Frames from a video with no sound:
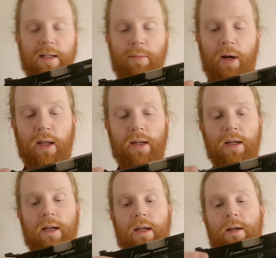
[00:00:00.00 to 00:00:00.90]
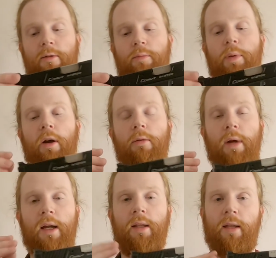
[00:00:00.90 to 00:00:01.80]
But bear in
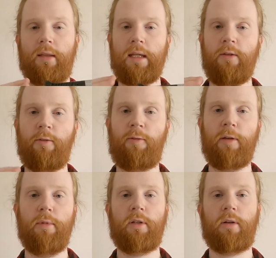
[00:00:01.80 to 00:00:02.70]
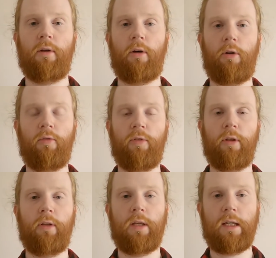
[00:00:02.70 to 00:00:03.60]
mind that the fitment of
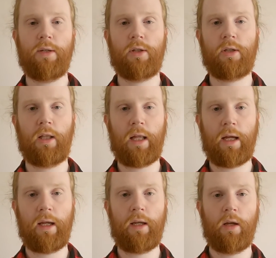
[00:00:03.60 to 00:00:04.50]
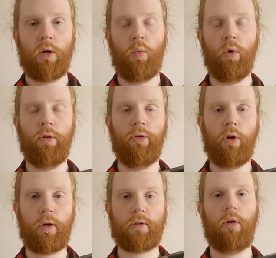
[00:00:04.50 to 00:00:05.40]
the slide will
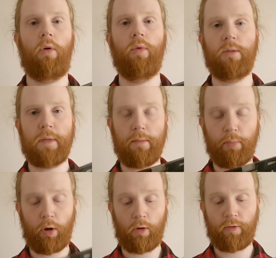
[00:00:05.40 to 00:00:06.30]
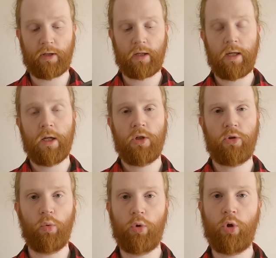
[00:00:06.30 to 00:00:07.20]
not always be perfect.
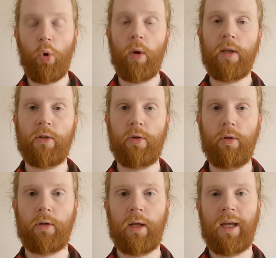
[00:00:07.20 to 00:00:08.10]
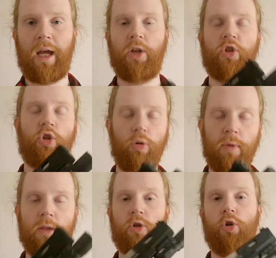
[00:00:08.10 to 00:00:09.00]
So go into it
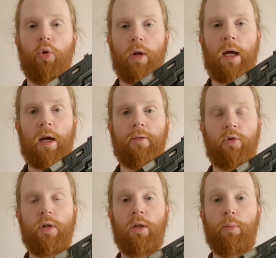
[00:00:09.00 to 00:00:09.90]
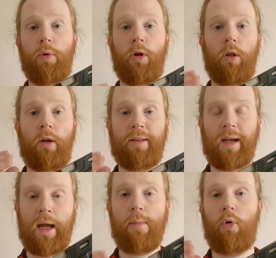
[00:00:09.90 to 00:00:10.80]
assuming that you're going to have to either put a lot of
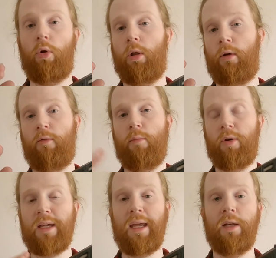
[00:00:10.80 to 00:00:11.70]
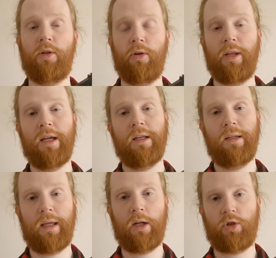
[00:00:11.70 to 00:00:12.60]
time or a lot of money into it
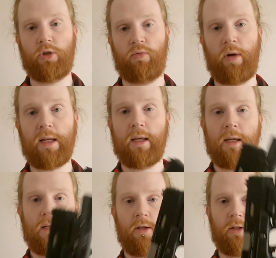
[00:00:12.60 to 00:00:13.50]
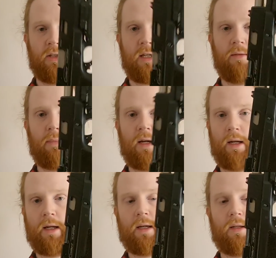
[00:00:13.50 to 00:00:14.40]
to get it just right. You can see that
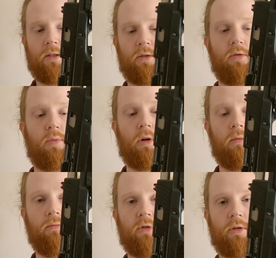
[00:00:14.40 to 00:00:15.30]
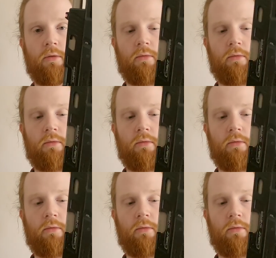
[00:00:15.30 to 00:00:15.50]
mine has no problems.